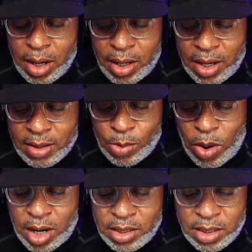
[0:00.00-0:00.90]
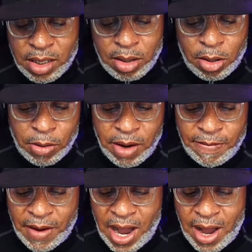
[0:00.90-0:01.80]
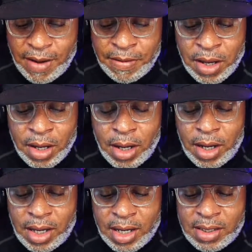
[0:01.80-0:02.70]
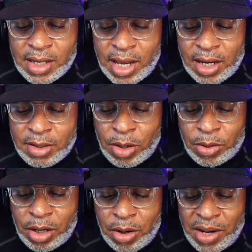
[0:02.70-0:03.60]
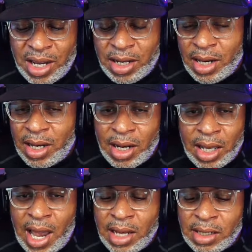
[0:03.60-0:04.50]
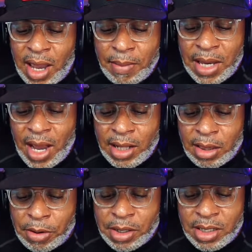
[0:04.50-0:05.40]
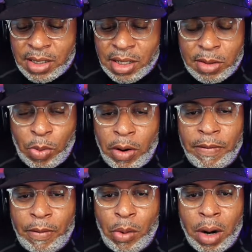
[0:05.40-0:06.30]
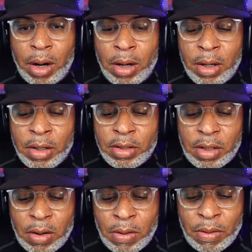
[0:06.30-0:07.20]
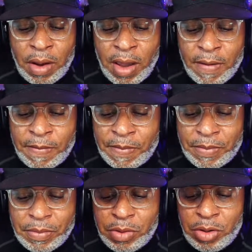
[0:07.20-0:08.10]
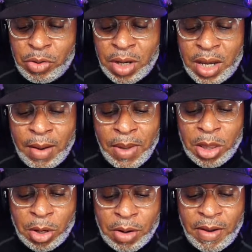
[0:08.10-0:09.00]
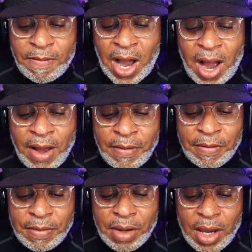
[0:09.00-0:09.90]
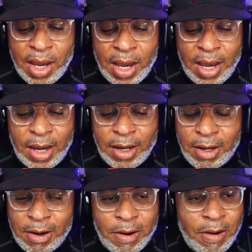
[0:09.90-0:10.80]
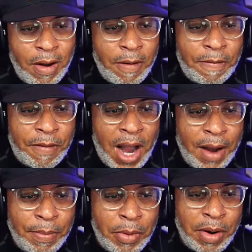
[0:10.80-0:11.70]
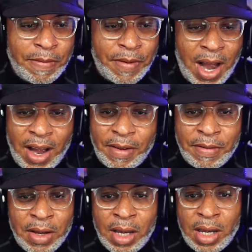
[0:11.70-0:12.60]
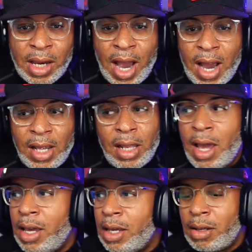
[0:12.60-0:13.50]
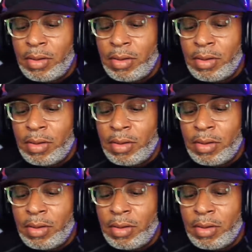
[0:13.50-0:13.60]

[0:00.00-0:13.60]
against Washington, 35 against San Antonio, and then in the last game he got 36.4. So if you can give me 35 and you're a 5.5 guy, like